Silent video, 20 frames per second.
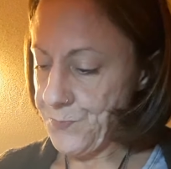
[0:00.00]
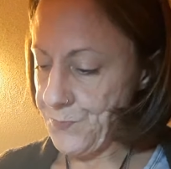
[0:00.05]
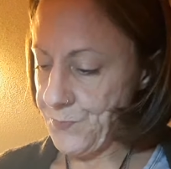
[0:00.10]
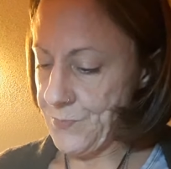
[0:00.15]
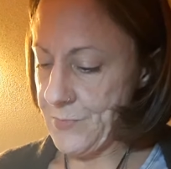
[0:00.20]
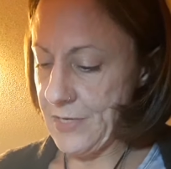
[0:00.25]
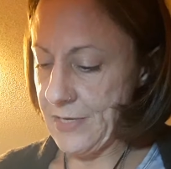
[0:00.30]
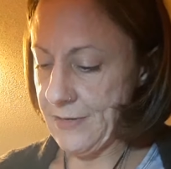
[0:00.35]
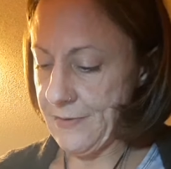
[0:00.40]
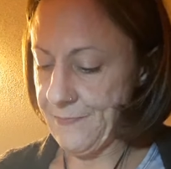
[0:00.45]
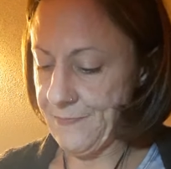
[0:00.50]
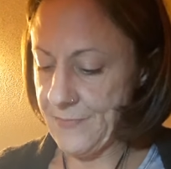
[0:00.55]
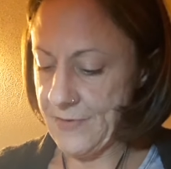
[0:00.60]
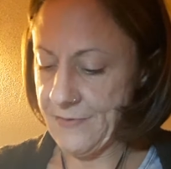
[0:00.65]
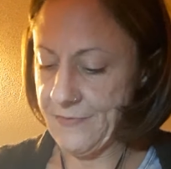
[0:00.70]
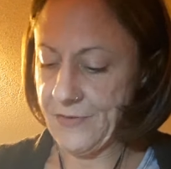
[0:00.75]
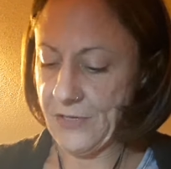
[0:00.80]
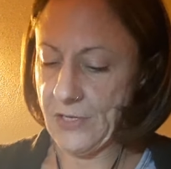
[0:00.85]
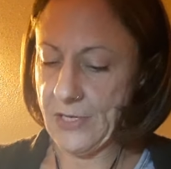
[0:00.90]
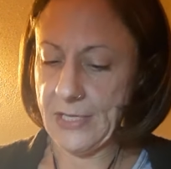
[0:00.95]
I
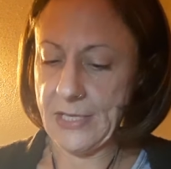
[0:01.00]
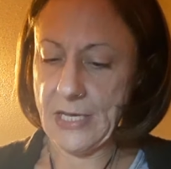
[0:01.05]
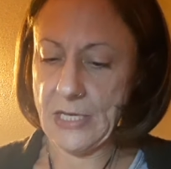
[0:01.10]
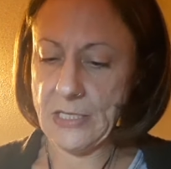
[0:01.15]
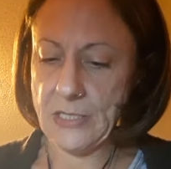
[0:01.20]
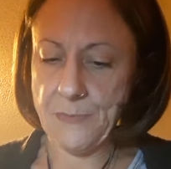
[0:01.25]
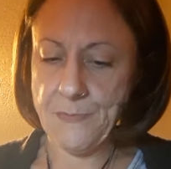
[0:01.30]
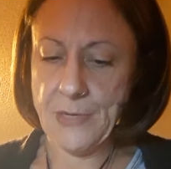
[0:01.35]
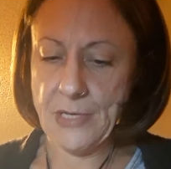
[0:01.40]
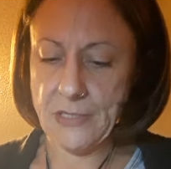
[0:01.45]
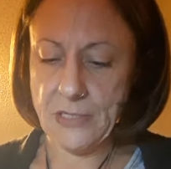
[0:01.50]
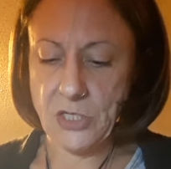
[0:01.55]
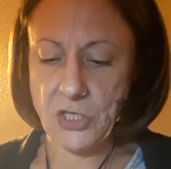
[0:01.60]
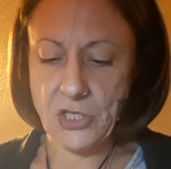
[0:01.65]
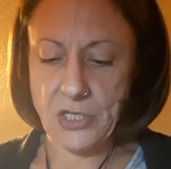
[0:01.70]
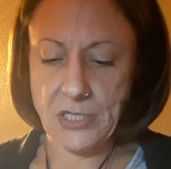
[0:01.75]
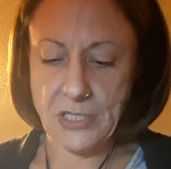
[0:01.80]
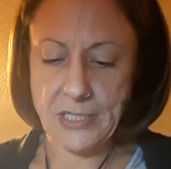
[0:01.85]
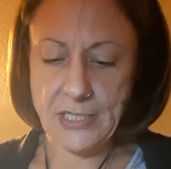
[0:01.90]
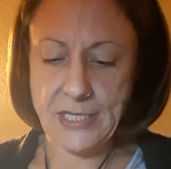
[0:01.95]
feel like that's a message
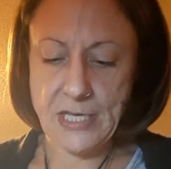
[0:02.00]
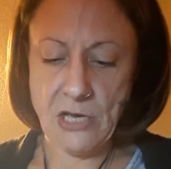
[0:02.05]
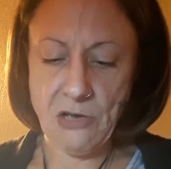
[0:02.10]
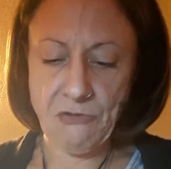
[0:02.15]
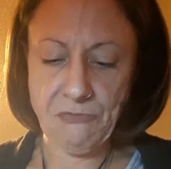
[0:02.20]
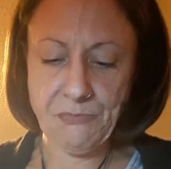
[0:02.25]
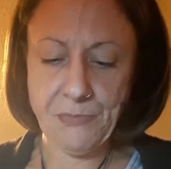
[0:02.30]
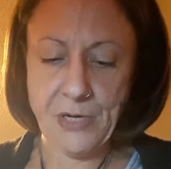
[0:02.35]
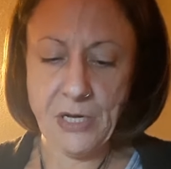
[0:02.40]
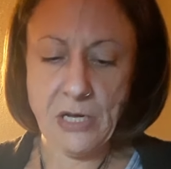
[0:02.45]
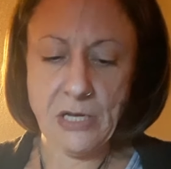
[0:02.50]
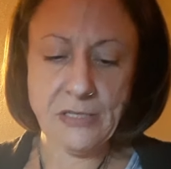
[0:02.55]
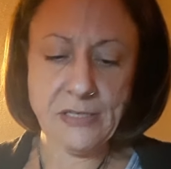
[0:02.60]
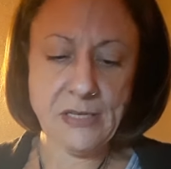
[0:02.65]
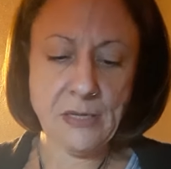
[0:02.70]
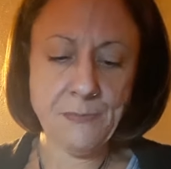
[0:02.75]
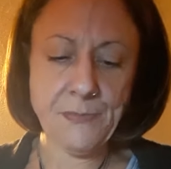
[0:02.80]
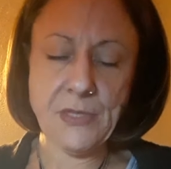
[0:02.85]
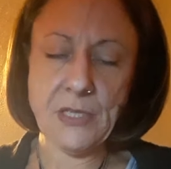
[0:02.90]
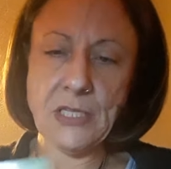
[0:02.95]
in itself, but
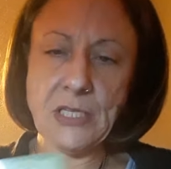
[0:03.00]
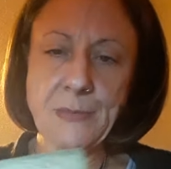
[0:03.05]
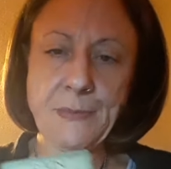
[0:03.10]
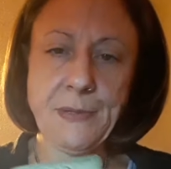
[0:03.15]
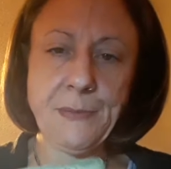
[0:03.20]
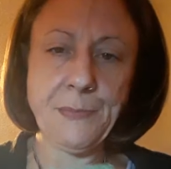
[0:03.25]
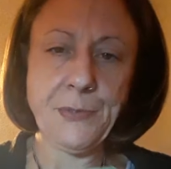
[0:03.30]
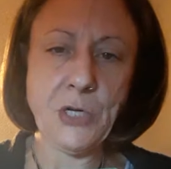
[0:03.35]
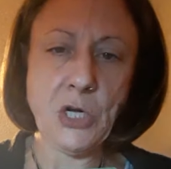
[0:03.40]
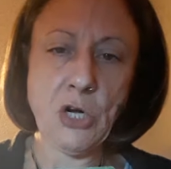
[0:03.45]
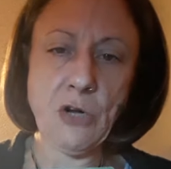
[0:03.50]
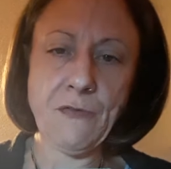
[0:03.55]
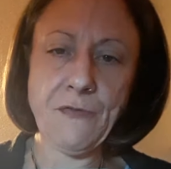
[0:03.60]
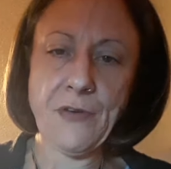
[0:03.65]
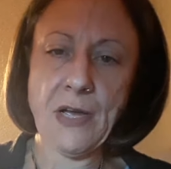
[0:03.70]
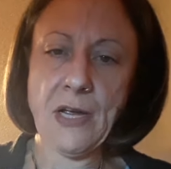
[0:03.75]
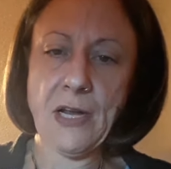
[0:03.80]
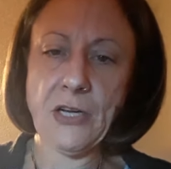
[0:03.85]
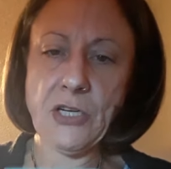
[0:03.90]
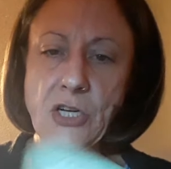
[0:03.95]
something's been
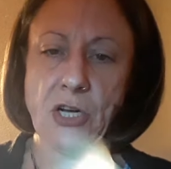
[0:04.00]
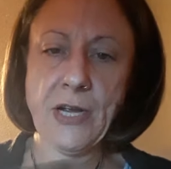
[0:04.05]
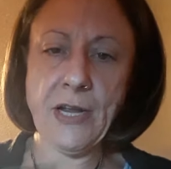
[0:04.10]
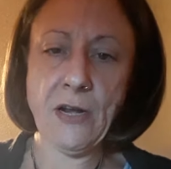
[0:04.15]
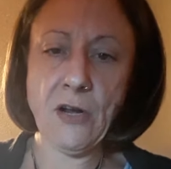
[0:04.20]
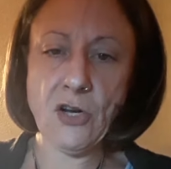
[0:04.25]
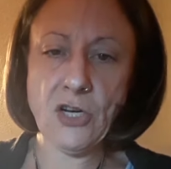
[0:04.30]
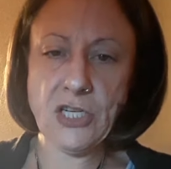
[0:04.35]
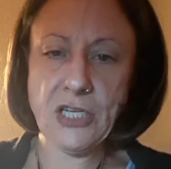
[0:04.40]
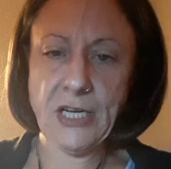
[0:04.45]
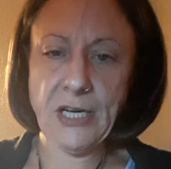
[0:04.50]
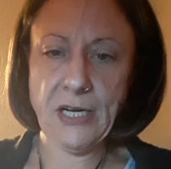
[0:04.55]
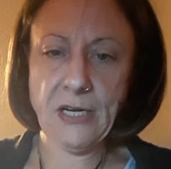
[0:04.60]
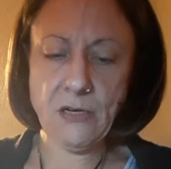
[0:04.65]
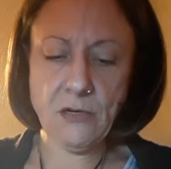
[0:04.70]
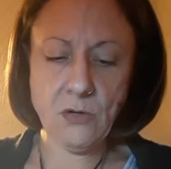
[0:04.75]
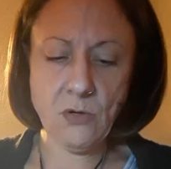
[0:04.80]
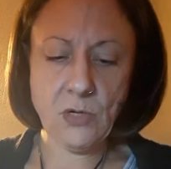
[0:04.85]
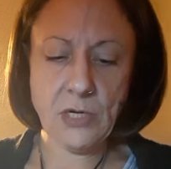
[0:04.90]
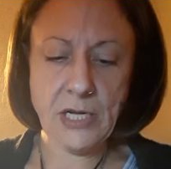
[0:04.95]
purified, your
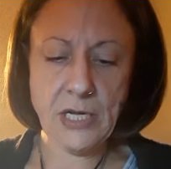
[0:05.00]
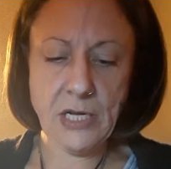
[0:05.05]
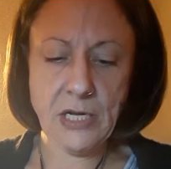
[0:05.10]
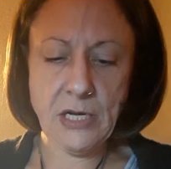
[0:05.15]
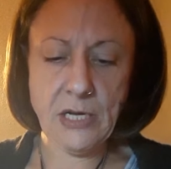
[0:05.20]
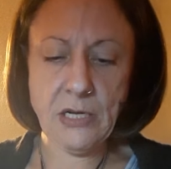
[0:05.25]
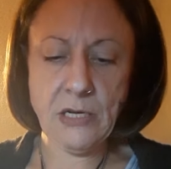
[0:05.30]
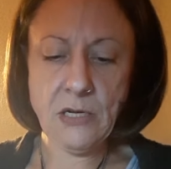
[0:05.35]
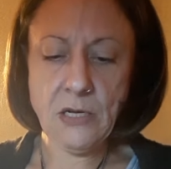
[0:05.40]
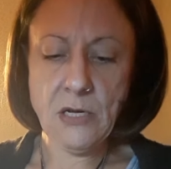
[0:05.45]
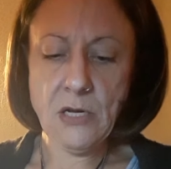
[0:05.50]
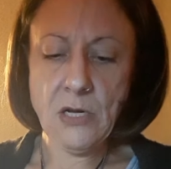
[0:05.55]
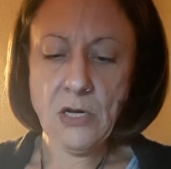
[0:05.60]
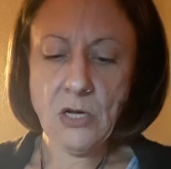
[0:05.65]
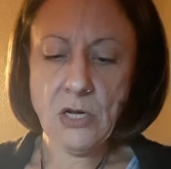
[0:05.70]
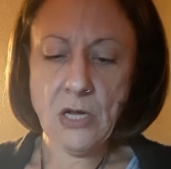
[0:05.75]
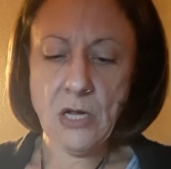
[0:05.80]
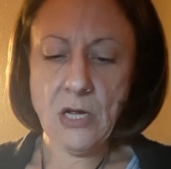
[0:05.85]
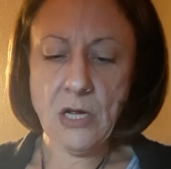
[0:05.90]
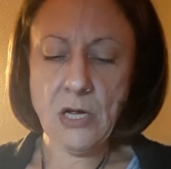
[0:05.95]
energy, okay?
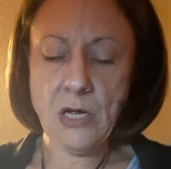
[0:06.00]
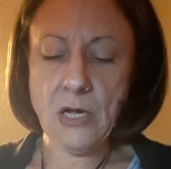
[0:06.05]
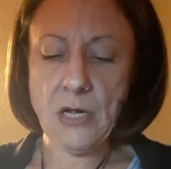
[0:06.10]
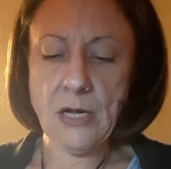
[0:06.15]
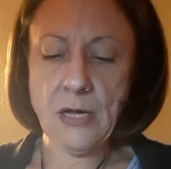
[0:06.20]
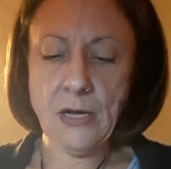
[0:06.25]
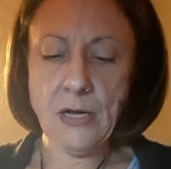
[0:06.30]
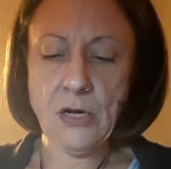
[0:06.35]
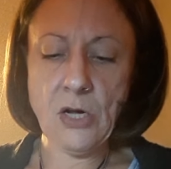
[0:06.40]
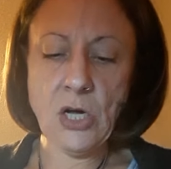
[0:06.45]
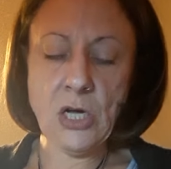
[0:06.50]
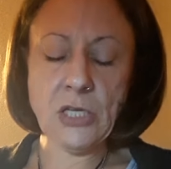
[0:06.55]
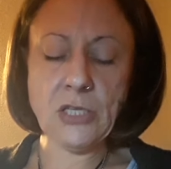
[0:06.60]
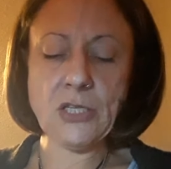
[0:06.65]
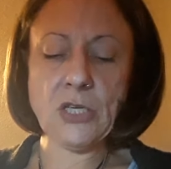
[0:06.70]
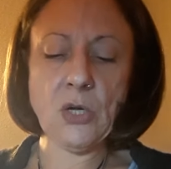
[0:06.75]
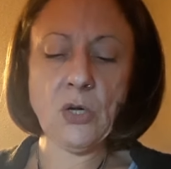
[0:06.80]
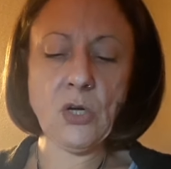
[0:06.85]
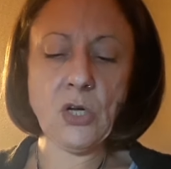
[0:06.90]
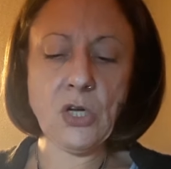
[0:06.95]

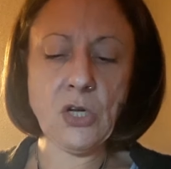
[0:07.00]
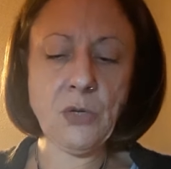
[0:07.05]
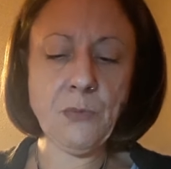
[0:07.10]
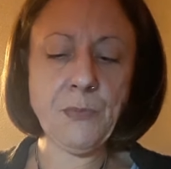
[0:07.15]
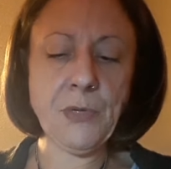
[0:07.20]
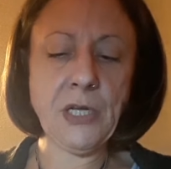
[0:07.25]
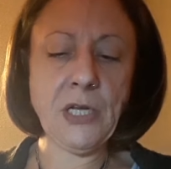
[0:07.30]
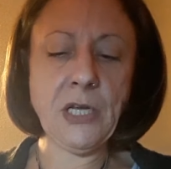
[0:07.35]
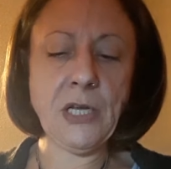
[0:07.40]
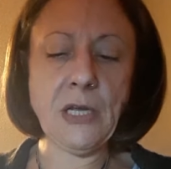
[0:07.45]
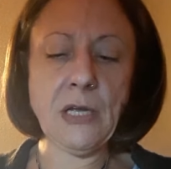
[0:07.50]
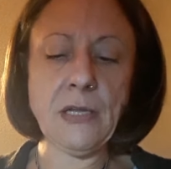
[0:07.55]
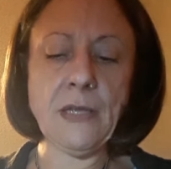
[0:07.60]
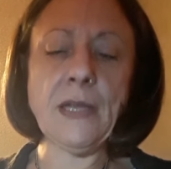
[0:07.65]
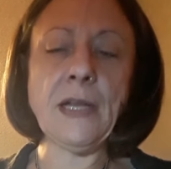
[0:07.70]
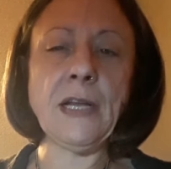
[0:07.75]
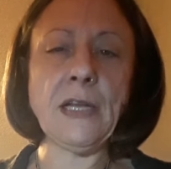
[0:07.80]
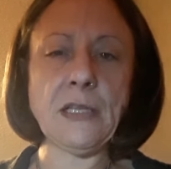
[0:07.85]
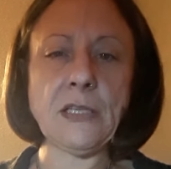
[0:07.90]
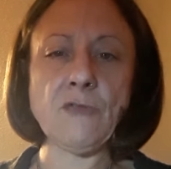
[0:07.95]
Also, it could be,
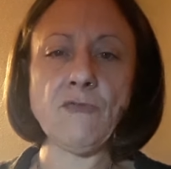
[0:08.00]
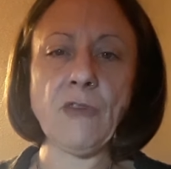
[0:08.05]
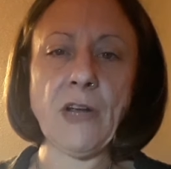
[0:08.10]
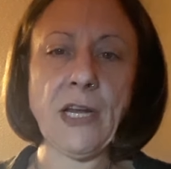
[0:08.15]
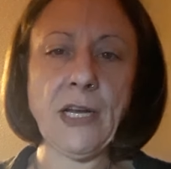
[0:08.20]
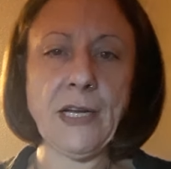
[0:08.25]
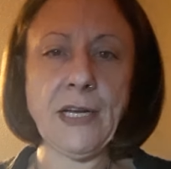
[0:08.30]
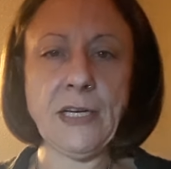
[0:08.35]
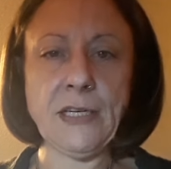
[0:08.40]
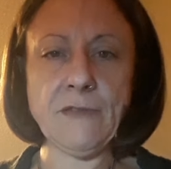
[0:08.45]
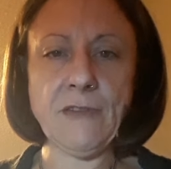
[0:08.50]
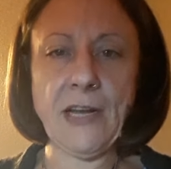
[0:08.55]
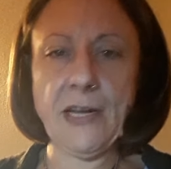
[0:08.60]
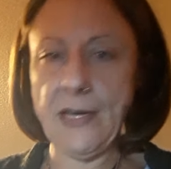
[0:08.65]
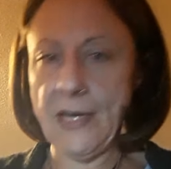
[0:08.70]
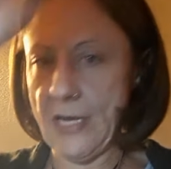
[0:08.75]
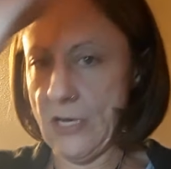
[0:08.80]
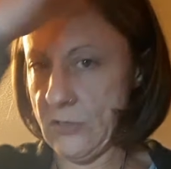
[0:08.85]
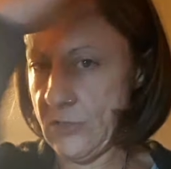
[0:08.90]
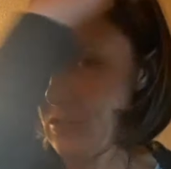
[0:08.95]
and it's raining right
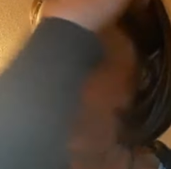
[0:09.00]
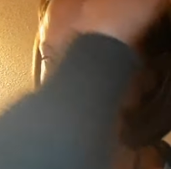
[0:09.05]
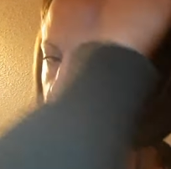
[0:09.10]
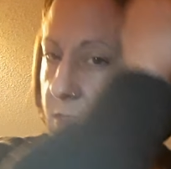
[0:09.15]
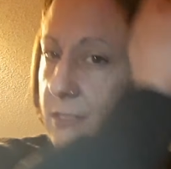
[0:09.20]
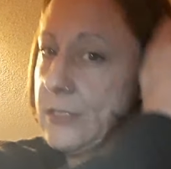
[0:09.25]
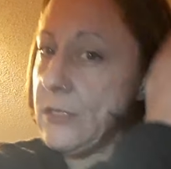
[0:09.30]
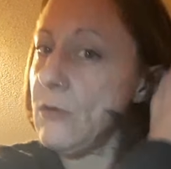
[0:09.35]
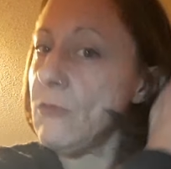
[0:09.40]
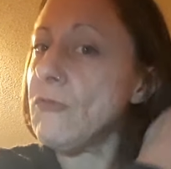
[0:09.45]
now, so it's the